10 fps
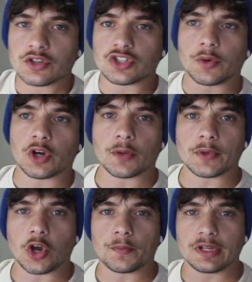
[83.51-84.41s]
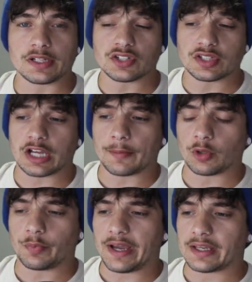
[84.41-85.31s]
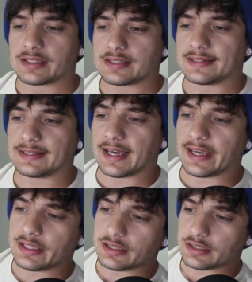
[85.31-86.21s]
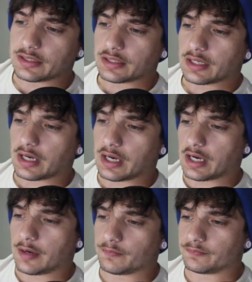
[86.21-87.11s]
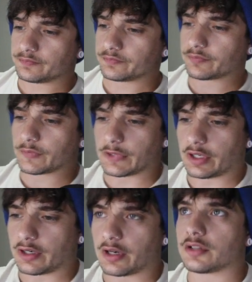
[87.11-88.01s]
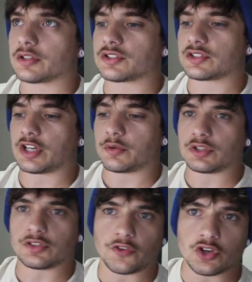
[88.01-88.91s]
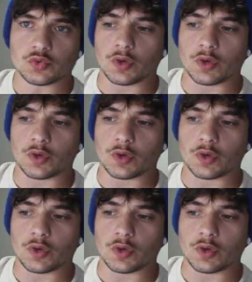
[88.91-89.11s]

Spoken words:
So we're going to be opening just a couple of packets today. And I don't know. Let's just start with this first